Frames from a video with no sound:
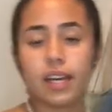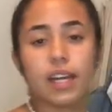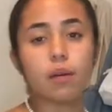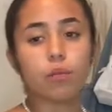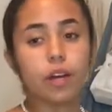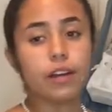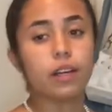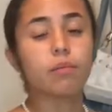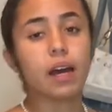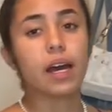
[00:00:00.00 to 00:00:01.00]
and I'm
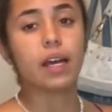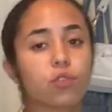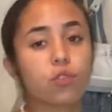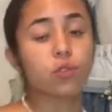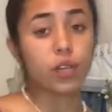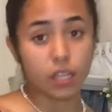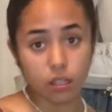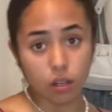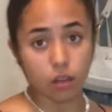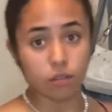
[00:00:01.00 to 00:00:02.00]
wearing my green
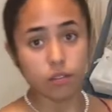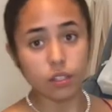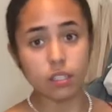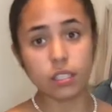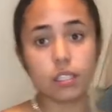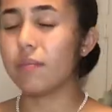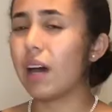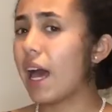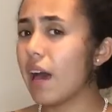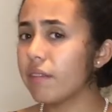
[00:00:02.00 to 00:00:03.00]
Converse.
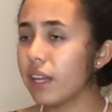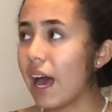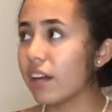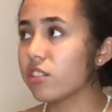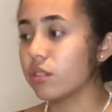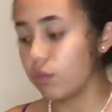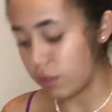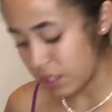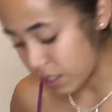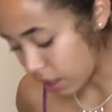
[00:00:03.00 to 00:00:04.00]
I haven't actually
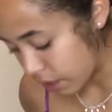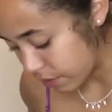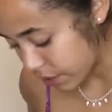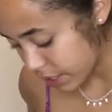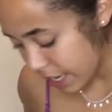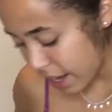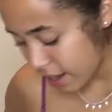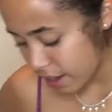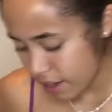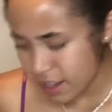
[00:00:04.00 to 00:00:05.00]
worn these Converse yet
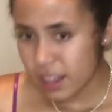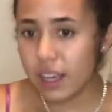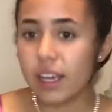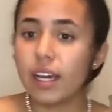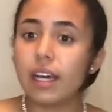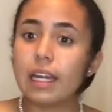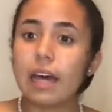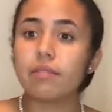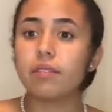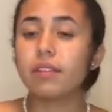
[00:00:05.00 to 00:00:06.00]
and I
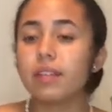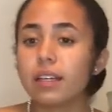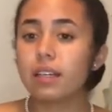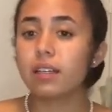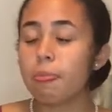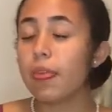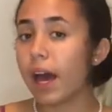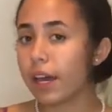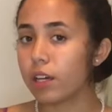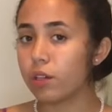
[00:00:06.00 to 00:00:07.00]
feel like
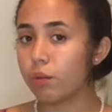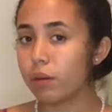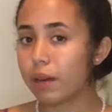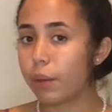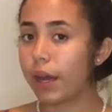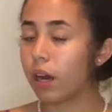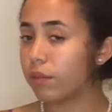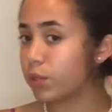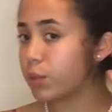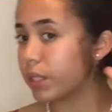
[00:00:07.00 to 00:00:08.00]
I could wear my white
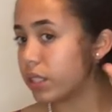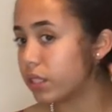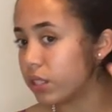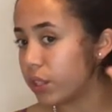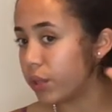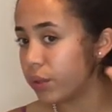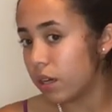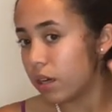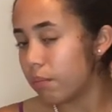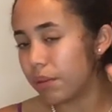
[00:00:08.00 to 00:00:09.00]
Converse with this too,
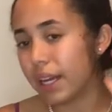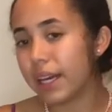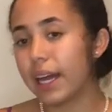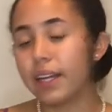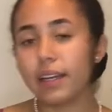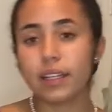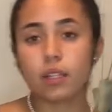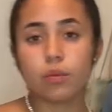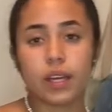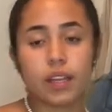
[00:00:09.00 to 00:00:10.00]
but I kind of like
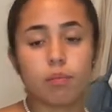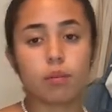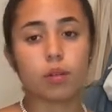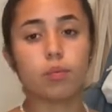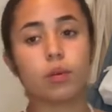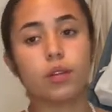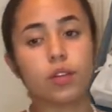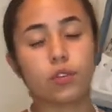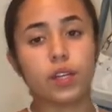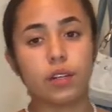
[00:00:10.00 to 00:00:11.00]
the way the purple and the
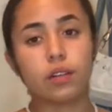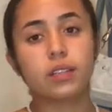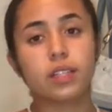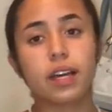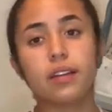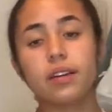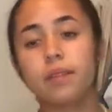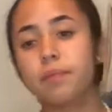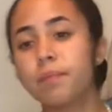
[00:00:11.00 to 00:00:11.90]
green look together.